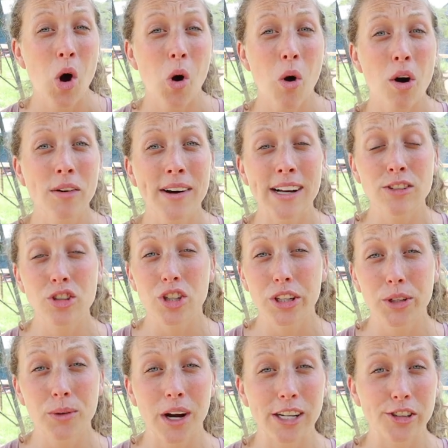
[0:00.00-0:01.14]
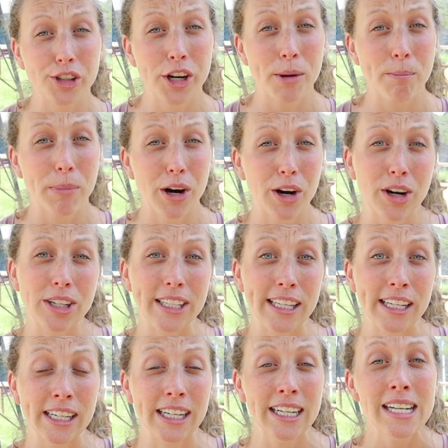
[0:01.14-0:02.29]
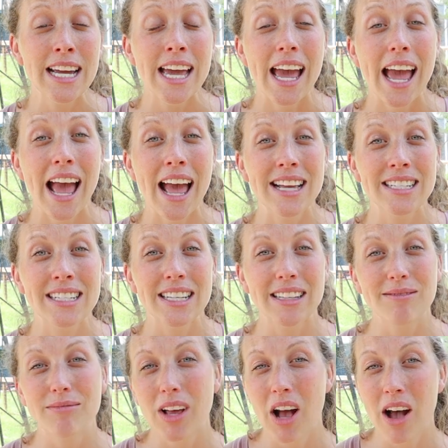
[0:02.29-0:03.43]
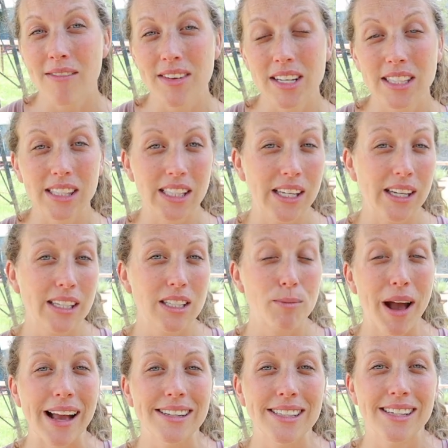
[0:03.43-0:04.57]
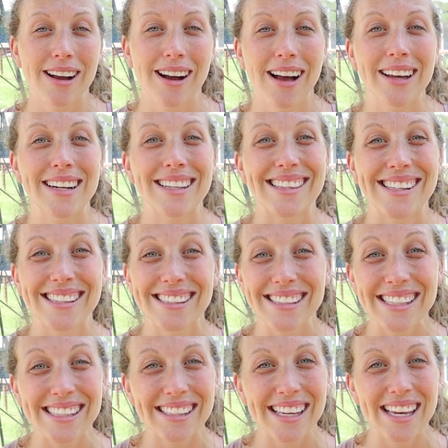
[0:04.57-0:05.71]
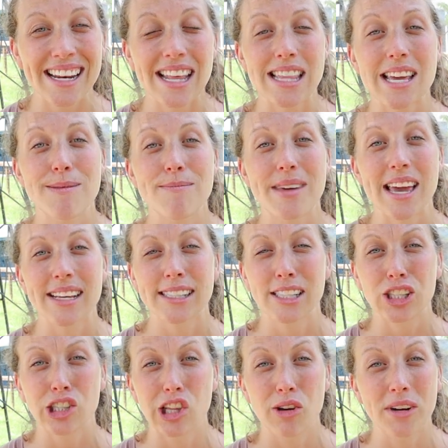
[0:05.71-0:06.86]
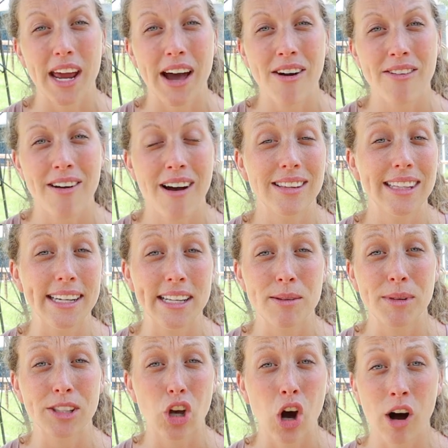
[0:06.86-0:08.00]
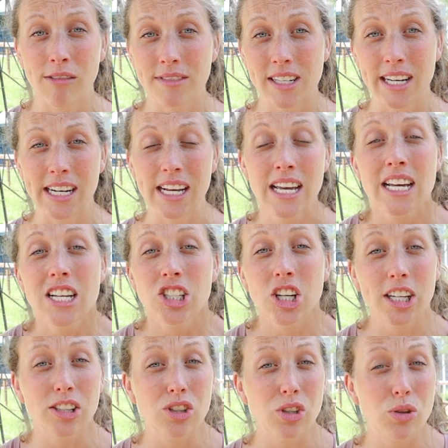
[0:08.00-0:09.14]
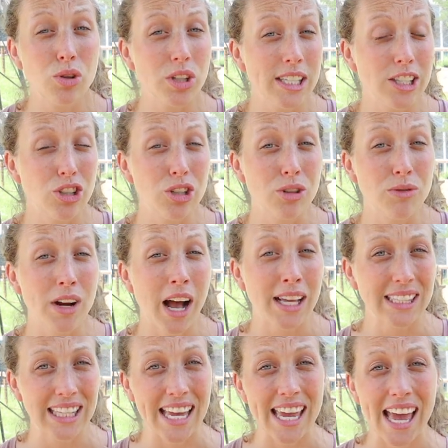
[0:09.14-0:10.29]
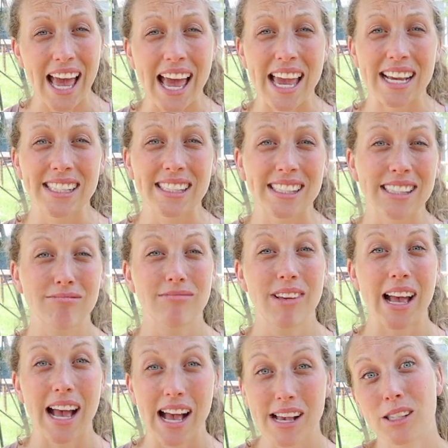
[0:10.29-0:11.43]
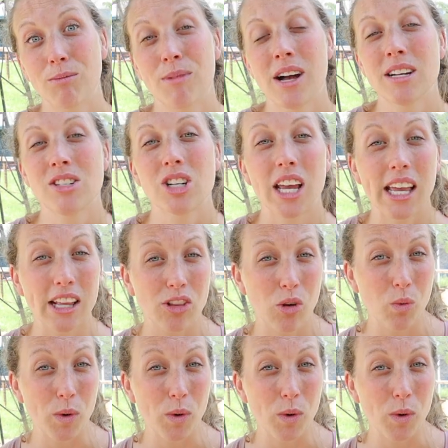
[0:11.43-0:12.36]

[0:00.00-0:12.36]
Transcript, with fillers: or around 200 per year. And obviously dependent on the season they may slow down not lay them as often chickens usually do not lay eggs as much in the